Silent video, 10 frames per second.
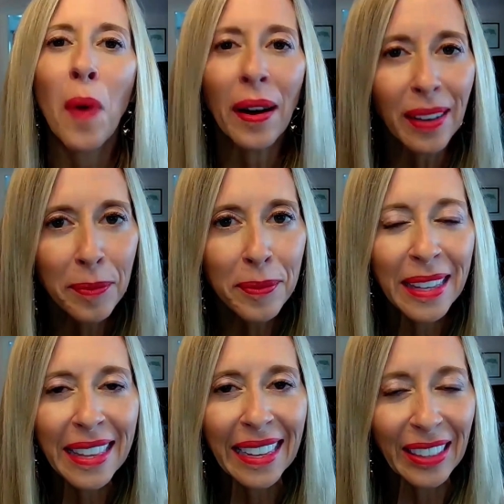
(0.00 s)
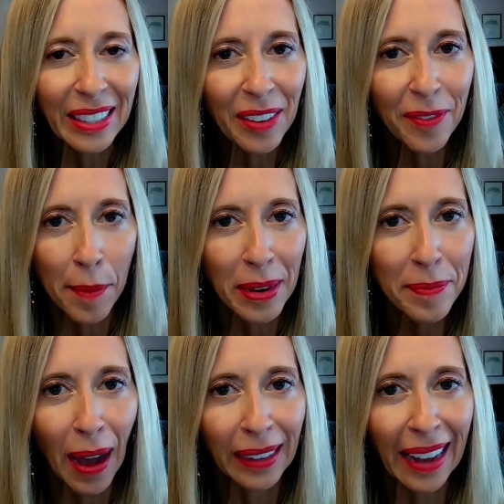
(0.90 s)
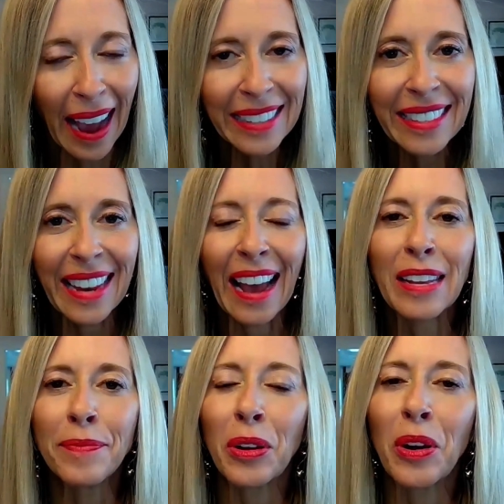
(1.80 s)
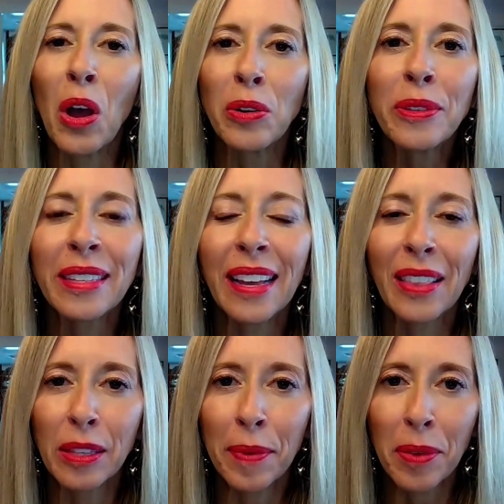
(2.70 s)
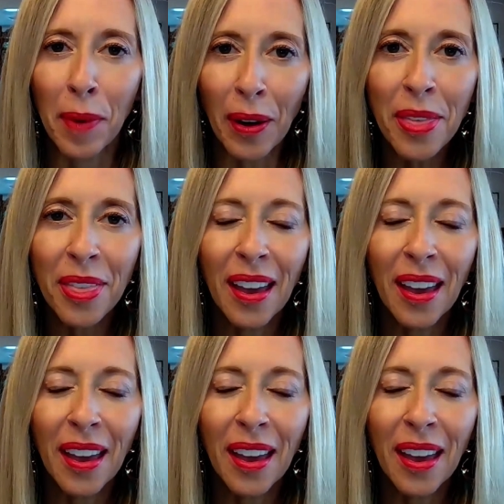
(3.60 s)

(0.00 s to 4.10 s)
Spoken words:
Welcome to the Illicit Feminine Podcast. I am your host, Elizabeth Marth.